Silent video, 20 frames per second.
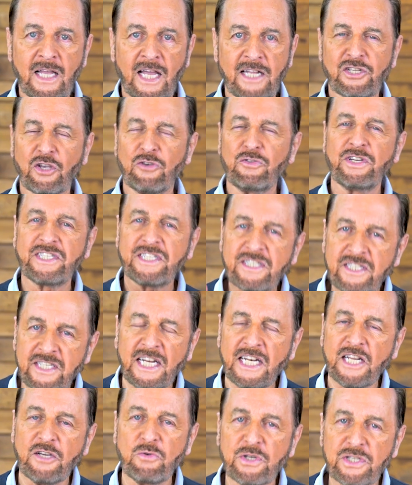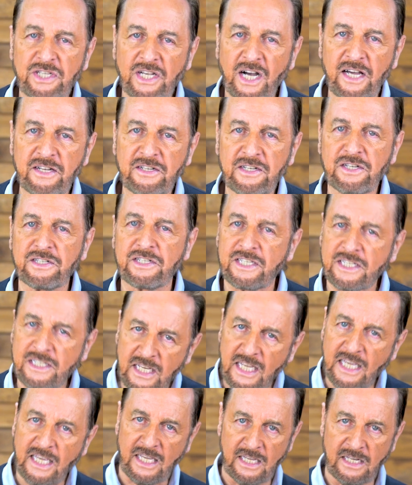And so the city was under
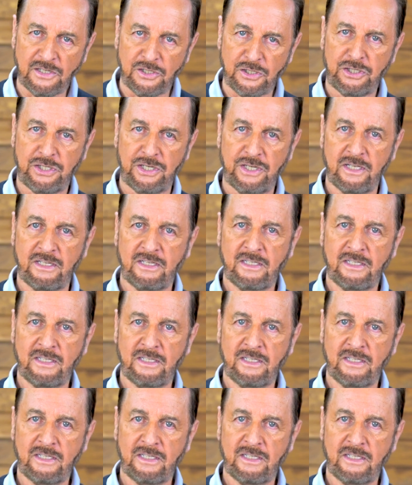siege.